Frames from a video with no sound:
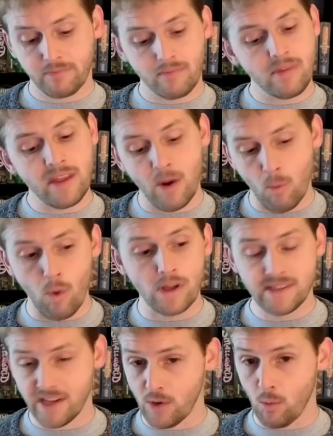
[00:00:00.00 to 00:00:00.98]
at
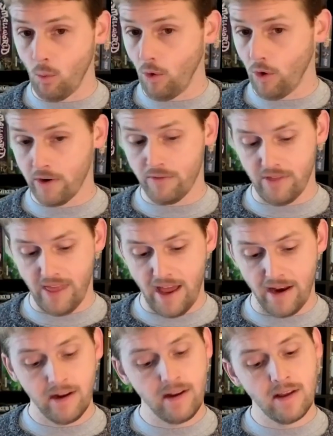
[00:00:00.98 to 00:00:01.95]
what's going to work for
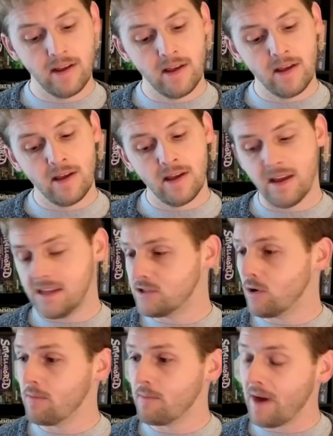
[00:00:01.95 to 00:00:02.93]
that. And
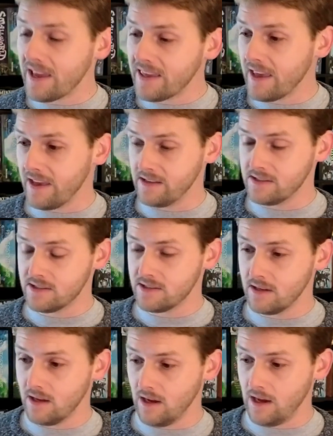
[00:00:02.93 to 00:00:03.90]
so in my case,
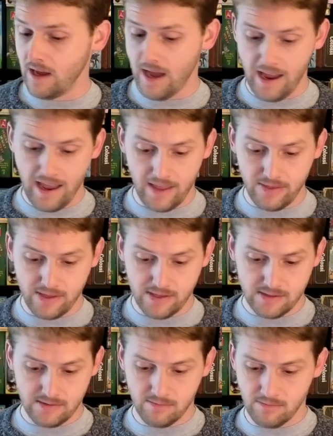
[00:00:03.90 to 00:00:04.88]
I had
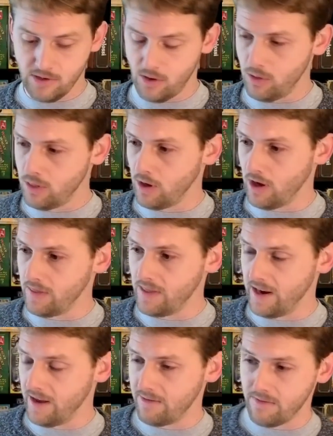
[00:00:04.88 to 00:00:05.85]
this, thought
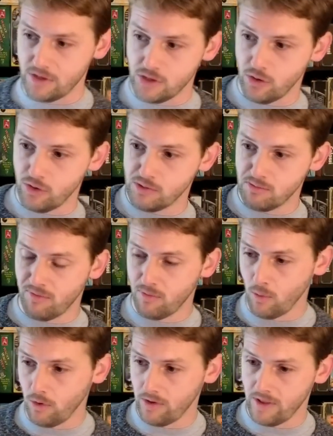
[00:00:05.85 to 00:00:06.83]
that I've even showed this
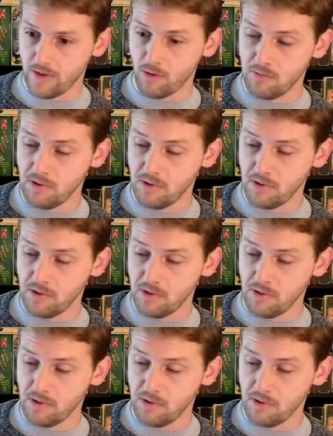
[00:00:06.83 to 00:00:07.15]
before, that there would be a